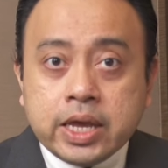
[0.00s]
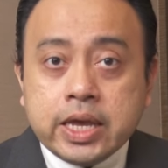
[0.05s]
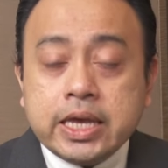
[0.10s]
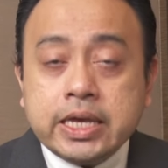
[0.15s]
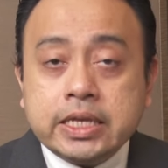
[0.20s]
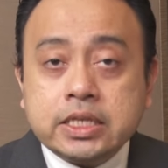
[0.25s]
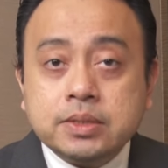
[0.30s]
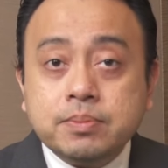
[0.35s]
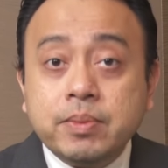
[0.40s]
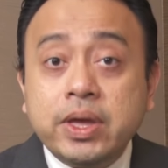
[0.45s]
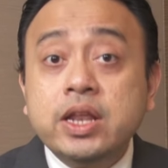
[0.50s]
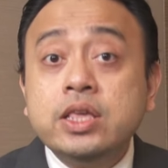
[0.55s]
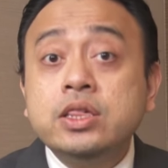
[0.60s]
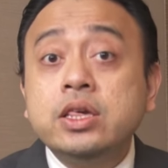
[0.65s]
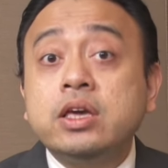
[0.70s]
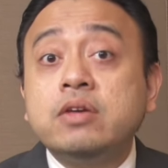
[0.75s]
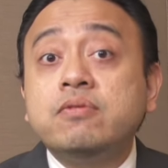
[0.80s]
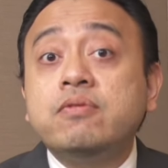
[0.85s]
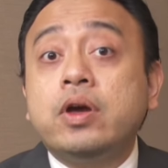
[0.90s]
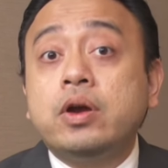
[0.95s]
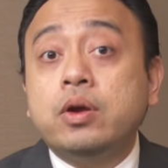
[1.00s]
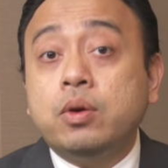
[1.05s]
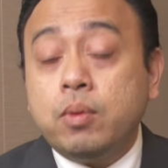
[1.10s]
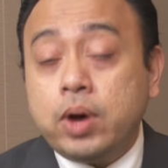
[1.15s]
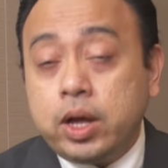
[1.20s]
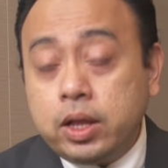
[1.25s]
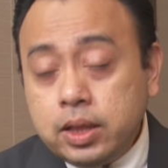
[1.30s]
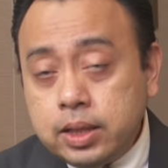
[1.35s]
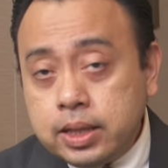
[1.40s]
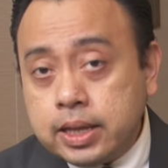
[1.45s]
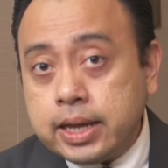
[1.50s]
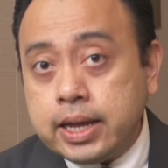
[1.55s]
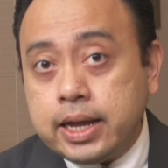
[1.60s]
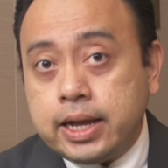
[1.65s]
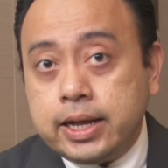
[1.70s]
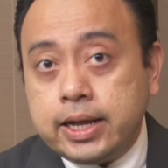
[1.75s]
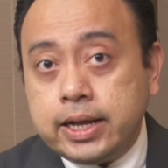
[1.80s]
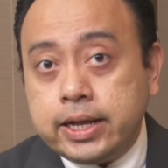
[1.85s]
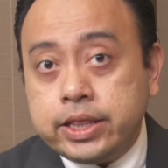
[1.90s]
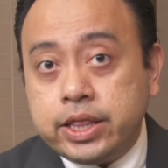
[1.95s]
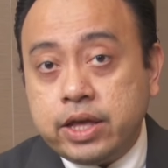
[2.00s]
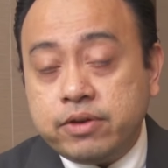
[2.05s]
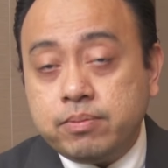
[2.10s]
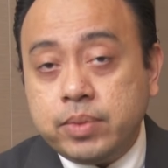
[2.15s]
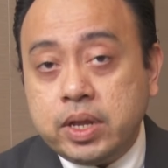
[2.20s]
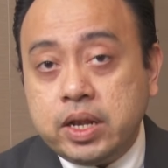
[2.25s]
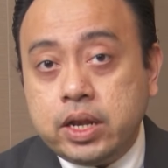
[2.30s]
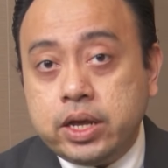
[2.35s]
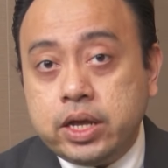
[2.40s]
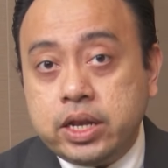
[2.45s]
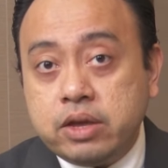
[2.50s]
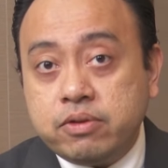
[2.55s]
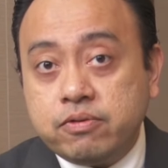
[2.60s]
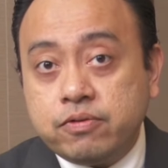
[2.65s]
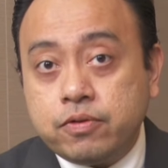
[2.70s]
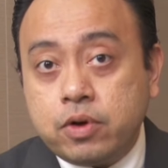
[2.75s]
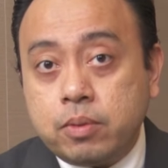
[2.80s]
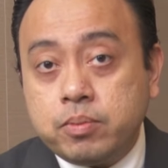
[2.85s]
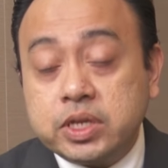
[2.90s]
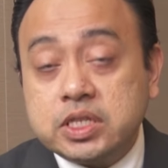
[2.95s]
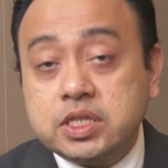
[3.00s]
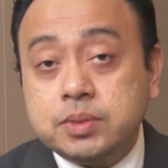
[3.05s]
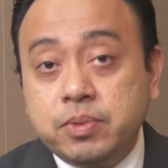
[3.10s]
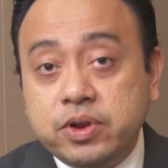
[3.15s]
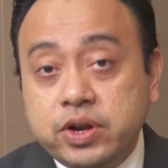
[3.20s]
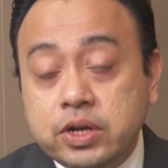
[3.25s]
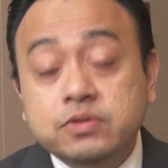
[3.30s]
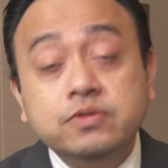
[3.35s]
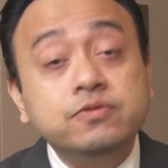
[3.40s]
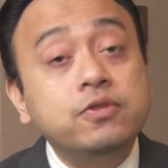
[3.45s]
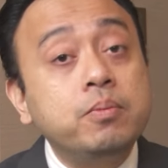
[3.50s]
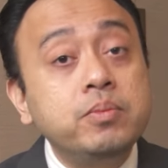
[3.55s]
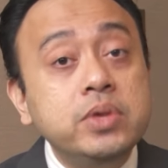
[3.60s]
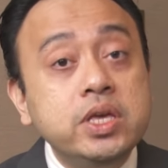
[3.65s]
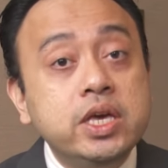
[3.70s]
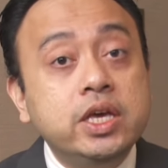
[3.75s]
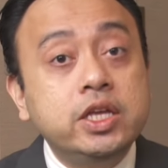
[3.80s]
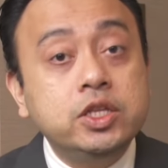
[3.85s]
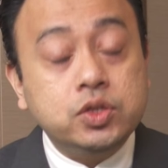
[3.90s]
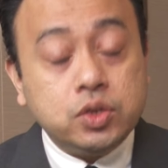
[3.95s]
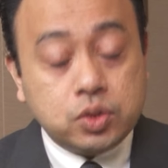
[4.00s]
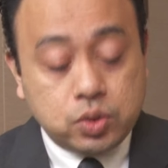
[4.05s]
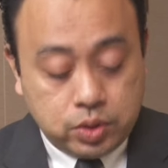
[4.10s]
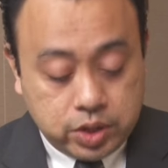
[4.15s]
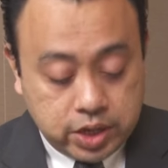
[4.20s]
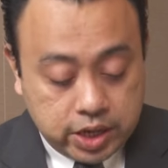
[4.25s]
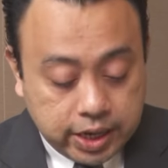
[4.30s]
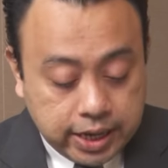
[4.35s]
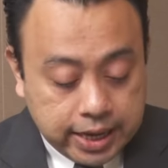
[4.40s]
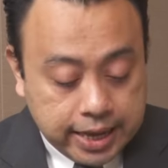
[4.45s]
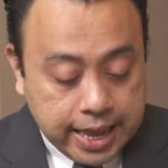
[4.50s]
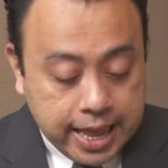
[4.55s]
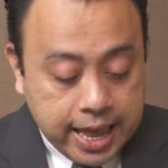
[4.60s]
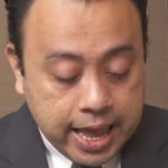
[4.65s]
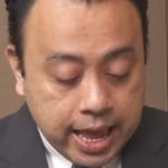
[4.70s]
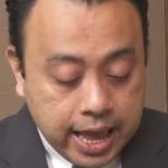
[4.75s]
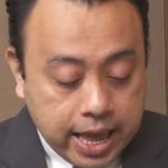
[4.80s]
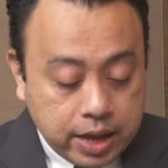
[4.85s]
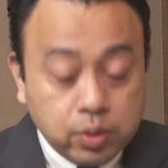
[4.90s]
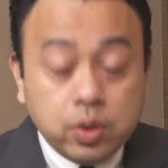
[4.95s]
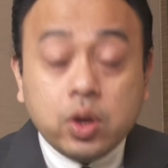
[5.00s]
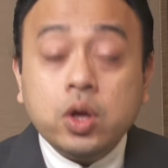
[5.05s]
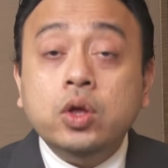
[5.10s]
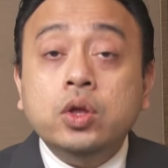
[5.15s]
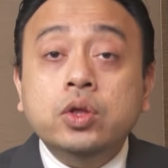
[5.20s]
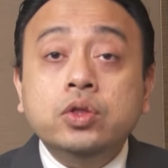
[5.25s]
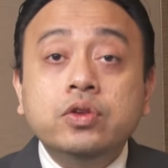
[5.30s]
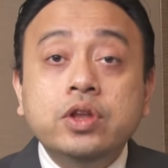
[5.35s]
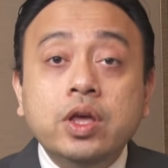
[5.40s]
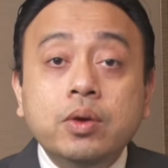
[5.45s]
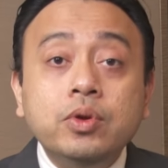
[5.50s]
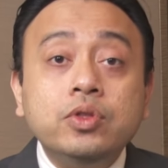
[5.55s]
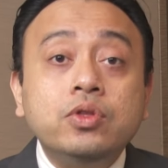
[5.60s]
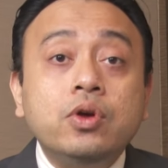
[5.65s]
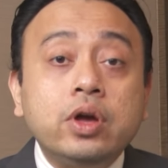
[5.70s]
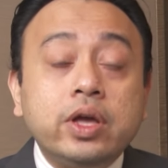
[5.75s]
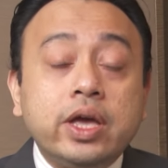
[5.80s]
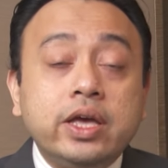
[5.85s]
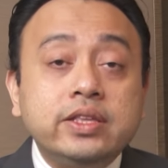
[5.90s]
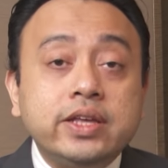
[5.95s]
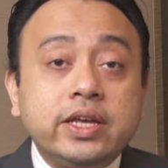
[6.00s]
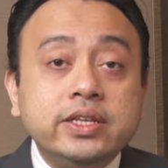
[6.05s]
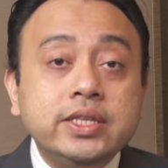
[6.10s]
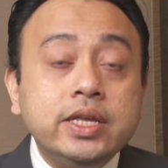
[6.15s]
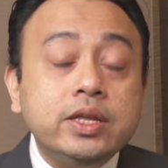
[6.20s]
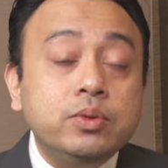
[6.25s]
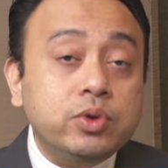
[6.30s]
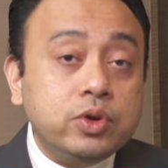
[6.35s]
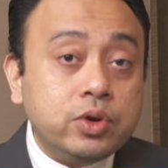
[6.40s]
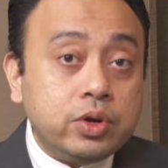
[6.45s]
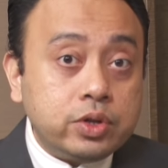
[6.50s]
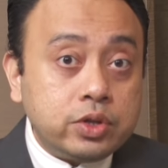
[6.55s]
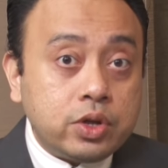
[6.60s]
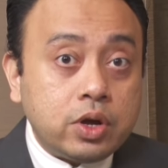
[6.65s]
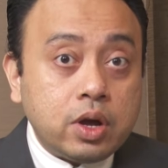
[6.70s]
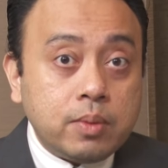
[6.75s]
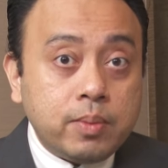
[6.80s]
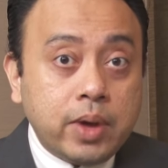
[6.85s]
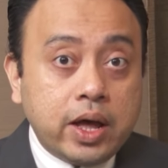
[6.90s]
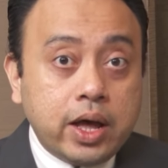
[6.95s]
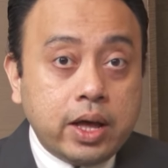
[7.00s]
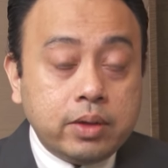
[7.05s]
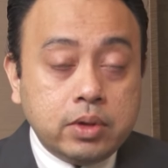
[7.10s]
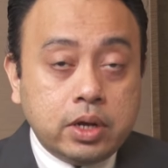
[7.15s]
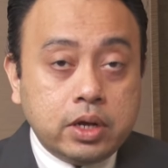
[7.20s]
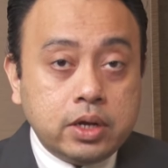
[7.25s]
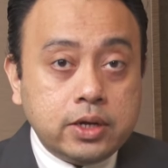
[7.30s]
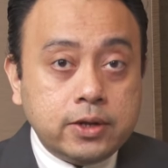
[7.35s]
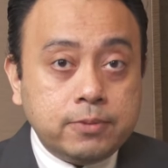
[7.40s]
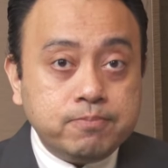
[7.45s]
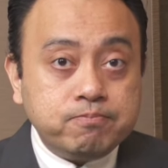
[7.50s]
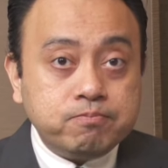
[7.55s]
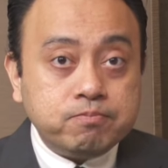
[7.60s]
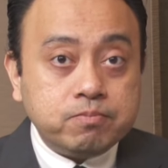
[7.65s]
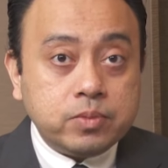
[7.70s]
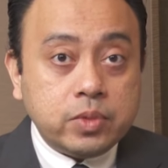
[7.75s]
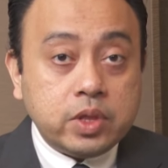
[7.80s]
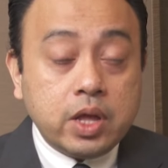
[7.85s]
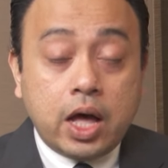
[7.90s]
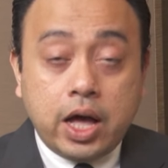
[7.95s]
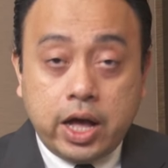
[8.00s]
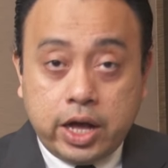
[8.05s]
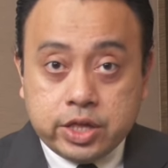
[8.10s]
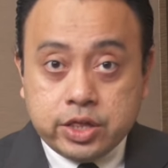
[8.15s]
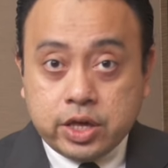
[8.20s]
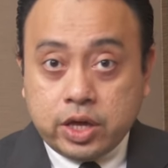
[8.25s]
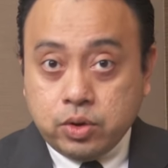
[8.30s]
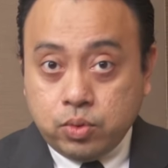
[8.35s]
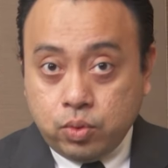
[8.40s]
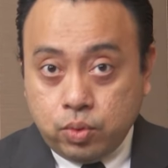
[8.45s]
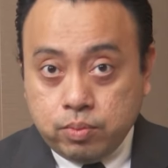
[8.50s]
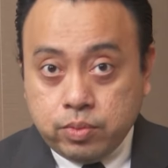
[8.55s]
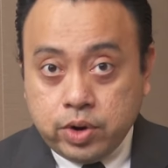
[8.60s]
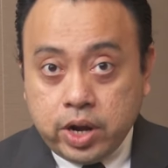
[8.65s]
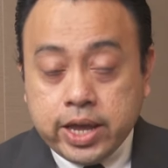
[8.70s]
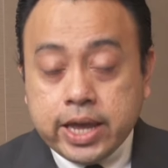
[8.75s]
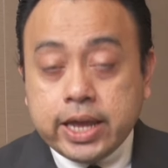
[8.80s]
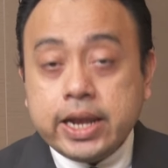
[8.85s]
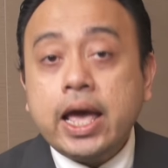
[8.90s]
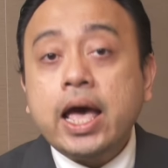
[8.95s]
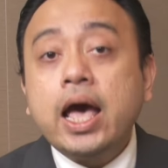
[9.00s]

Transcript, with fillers: is managing it very well. They've been learning from experience from year to year. And today we talk, as I said, we're going to talk about Hajj and Umrah and